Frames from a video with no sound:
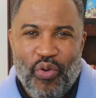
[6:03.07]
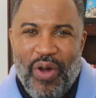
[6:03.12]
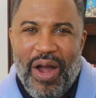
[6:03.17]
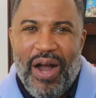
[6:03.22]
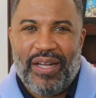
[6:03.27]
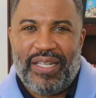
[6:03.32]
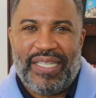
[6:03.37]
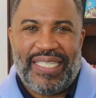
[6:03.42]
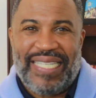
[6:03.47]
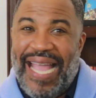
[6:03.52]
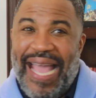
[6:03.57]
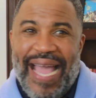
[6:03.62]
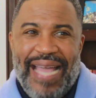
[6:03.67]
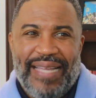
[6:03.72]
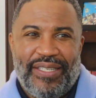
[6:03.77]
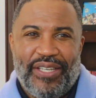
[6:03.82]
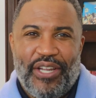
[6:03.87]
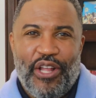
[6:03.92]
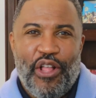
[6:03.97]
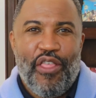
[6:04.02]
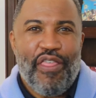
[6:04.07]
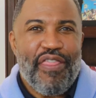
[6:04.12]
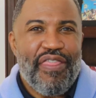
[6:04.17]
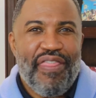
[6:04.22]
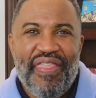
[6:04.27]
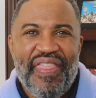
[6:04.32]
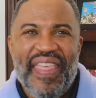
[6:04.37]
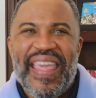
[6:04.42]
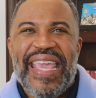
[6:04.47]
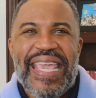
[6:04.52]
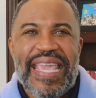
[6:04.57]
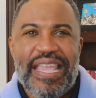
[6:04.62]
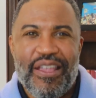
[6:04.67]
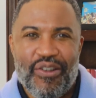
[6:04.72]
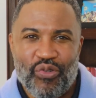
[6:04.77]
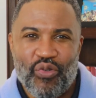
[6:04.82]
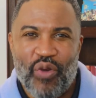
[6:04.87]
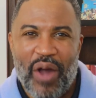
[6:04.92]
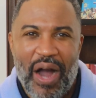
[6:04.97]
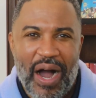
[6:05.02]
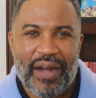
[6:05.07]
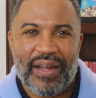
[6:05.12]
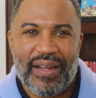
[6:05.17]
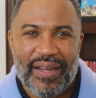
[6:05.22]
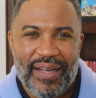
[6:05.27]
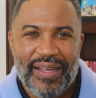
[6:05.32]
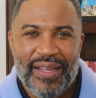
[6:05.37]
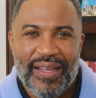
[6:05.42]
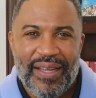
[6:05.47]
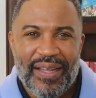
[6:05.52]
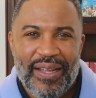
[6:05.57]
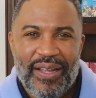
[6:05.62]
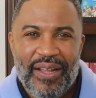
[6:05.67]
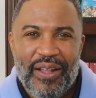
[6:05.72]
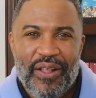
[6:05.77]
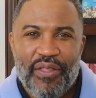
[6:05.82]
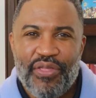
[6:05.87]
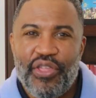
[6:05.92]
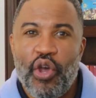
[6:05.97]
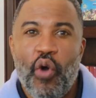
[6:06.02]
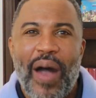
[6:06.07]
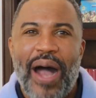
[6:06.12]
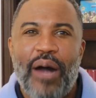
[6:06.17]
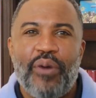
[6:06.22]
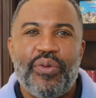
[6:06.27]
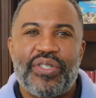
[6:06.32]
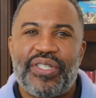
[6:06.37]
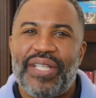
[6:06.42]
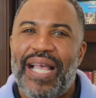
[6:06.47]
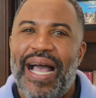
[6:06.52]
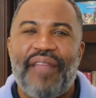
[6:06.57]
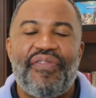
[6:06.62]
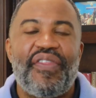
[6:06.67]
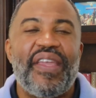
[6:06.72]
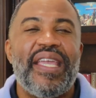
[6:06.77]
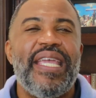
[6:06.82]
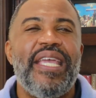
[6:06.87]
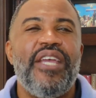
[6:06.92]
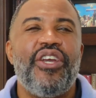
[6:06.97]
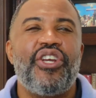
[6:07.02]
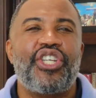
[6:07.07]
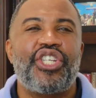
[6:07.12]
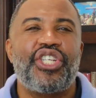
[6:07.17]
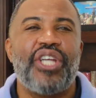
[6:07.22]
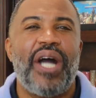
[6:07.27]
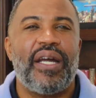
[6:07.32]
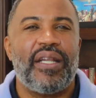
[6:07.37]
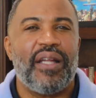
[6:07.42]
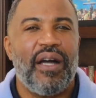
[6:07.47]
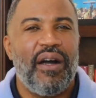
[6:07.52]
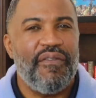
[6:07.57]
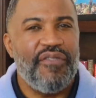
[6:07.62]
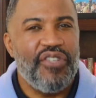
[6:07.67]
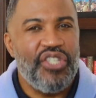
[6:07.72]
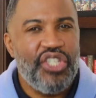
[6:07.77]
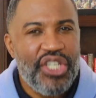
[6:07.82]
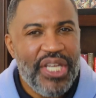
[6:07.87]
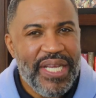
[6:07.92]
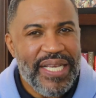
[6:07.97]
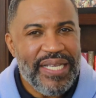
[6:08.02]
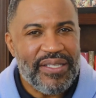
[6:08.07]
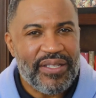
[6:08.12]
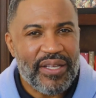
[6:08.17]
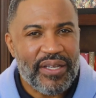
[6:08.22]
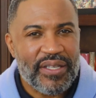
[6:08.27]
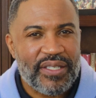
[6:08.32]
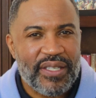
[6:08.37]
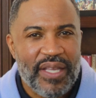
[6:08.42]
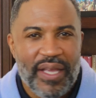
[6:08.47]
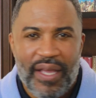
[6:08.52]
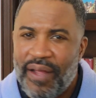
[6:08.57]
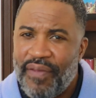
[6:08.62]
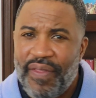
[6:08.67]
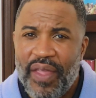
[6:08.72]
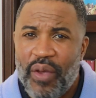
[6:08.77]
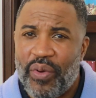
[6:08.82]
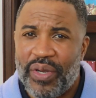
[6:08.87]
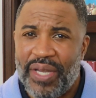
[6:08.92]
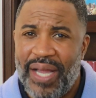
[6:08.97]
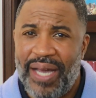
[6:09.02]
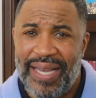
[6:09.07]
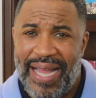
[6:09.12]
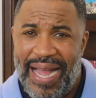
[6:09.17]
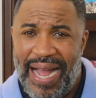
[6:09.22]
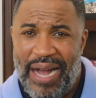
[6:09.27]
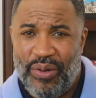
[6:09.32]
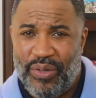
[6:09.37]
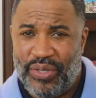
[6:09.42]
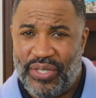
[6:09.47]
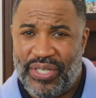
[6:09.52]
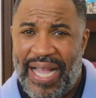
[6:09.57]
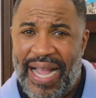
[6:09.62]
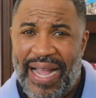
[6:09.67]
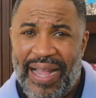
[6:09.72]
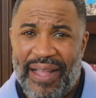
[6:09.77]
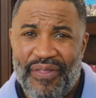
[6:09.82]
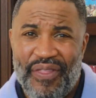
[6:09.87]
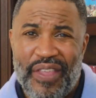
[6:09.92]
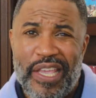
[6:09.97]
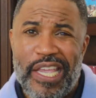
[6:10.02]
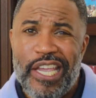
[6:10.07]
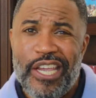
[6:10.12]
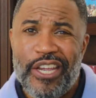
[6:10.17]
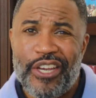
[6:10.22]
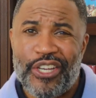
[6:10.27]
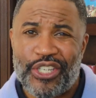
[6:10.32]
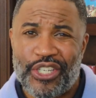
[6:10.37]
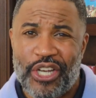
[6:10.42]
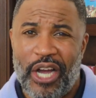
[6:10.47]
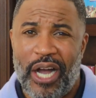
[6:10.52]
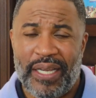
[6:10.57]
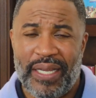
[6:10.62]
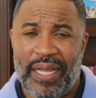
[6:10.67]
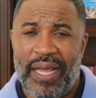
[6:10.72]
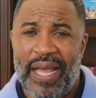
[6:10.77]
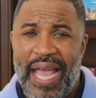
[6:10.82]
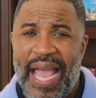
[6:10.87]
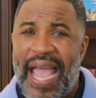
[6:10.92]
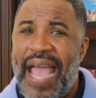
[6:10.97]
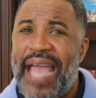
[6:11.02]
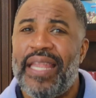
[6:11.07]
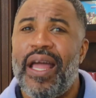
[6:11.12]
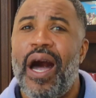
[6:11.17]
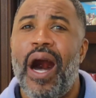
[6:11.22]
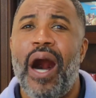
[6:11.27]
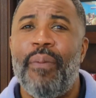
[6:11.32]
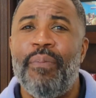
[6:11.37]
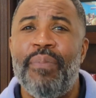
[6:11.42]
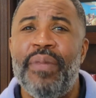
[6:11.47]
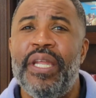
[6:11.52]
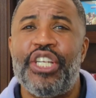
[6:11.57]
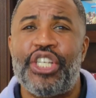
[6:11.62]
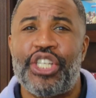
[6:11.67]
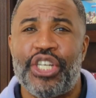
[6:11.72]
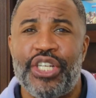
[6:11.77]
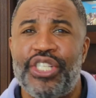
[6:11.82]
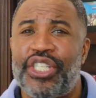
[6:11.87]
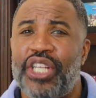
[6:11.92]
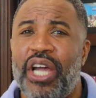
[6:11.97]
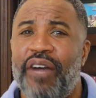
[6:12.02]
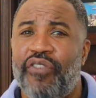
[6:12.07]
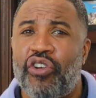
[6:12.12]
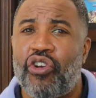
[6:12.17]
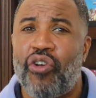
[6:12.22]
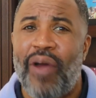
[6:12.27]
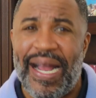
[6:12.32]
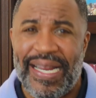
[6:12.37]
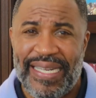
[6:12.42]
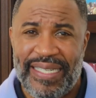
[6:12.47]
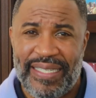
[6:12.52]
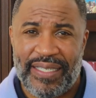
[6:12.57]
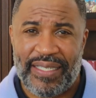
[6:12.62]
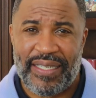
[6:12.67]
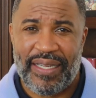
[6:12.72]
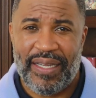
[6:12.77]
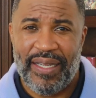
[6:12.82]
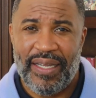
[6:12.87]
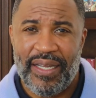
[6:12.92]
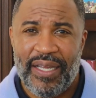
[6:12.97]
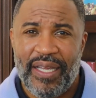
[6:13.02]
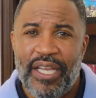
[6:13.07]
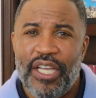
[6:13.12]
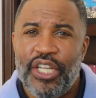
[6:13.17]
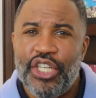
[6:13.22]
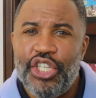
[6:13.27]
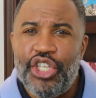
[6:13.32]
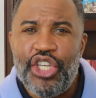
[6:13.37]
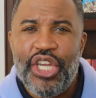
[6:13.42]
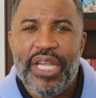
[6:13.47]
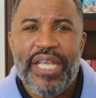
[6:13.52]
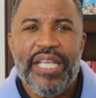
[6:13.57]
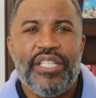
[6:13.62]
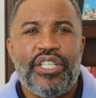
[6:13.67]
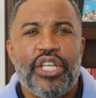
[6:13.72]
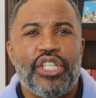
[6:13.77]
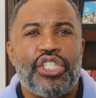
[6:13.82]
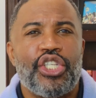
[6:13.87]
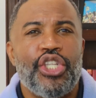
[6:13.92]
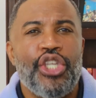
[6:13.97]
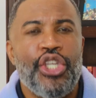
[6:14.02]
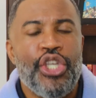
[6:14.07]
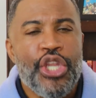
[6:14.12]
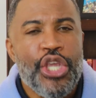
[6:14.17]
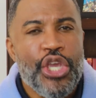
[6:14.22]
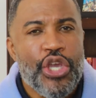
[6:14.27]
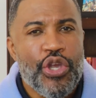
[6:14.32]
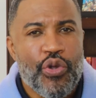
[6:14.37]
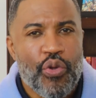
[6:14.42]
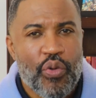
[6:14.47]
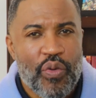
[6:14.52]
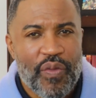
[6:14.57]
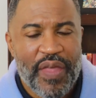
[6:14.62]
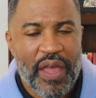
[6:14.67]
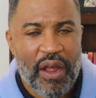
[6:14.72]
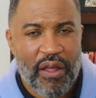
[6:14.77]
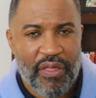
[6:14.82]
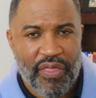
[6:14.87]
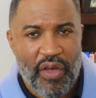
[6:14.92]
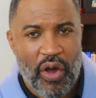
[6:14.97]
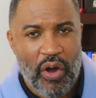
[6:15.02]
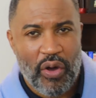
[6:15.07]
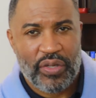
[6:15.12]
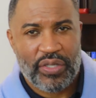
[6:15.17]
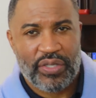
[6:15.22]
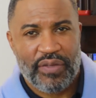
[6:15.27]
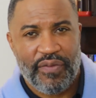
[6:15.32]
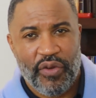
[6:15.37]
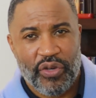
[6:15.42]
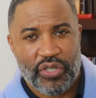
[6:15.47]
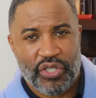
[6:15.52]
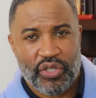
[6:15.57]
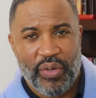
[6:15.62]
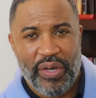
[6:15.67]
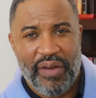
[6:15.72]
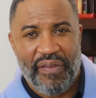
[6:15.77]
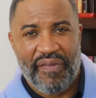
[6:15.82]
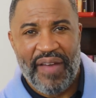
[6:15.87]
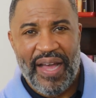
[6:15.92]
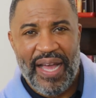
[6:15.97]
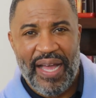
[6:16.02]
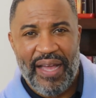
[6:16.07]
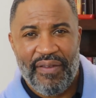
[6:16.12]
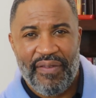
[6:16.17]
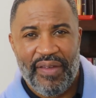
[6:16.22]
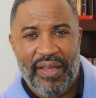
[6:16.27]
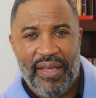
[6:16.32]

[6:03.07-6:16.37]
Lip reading: rocks at the rock. Though outside the earshot of Jesus, they were not outside the earshot and omniscience of Christ. Jesus knew their thoughts, verse 25.